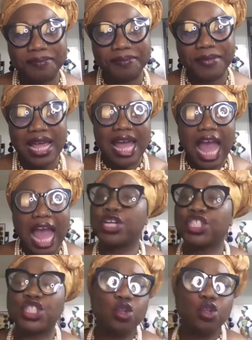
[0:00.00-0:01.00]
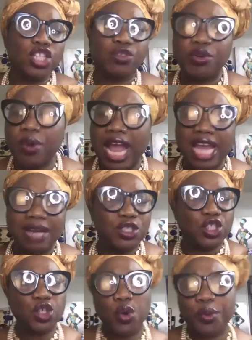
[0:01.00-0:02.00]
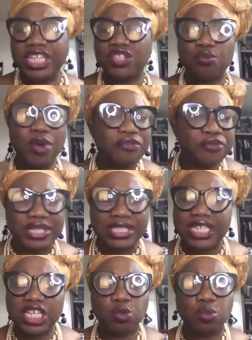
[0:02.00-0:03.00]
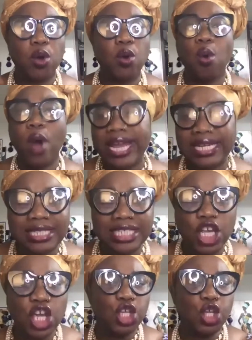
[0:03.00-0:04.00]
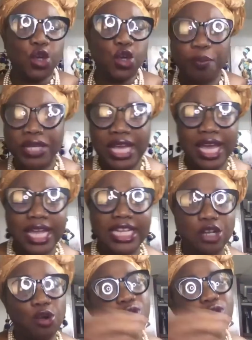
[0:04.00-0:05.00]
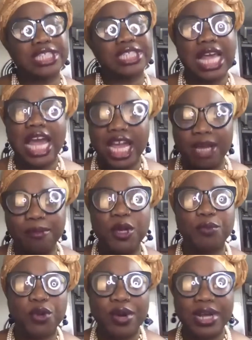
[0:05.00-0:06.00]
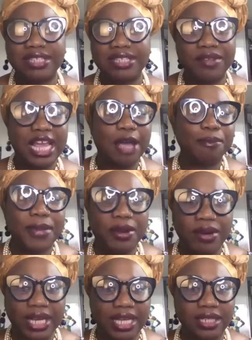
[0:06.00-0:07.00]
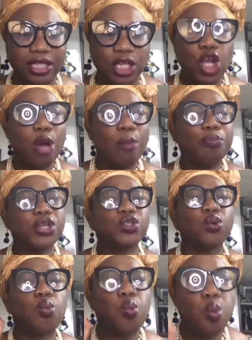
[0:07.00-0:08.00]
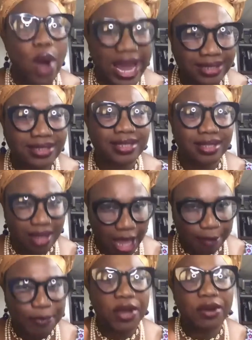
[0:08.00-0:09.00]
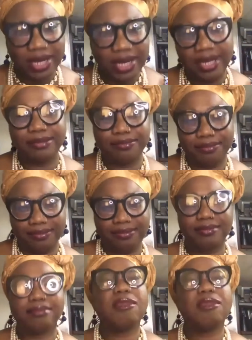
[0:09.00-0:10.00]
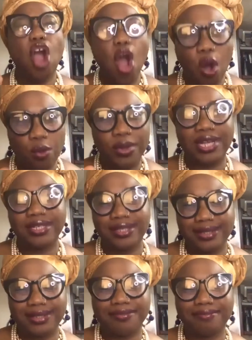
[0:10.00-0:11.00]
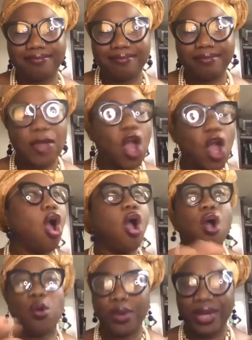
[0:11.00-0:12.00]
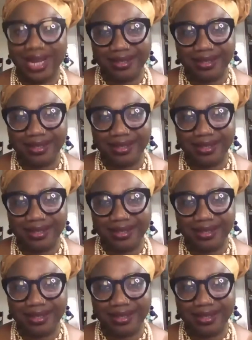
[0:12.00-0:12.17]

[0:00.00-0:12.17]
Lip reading: Our books, nursery rhymes, stories, references were white, European, and over time, progressively American, but white American, always, always.